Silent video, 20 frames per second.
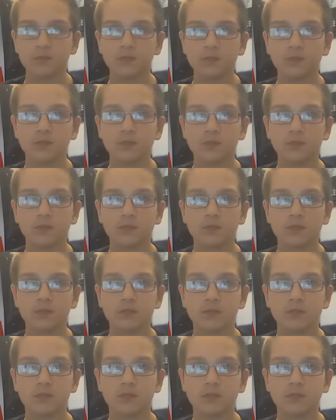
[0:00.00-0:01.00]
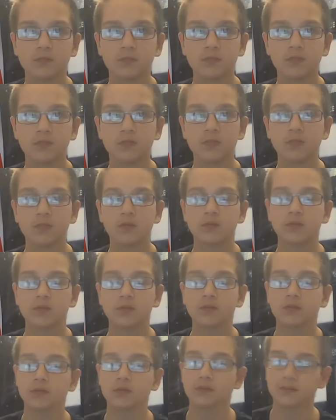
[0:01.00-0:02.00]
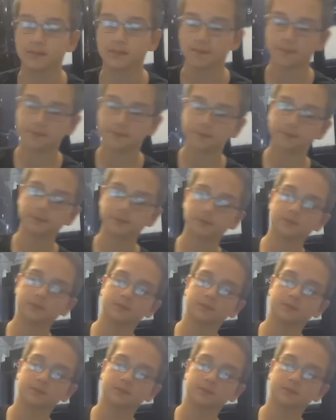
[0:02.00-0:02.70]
No one is speaking in this clip.